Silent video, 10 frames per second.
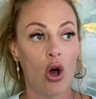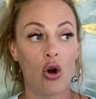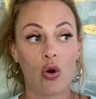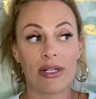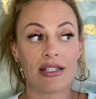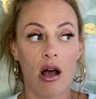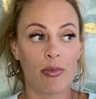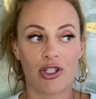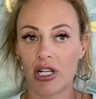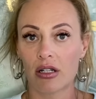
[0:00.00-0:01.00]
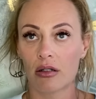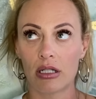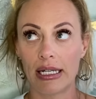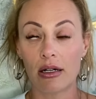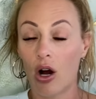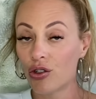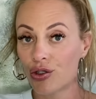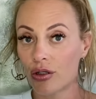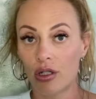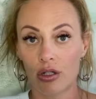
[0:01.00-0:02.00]
who is not particularly
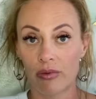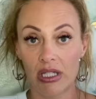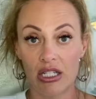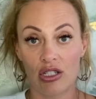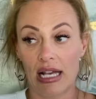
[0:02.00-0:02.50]
cultural or religious,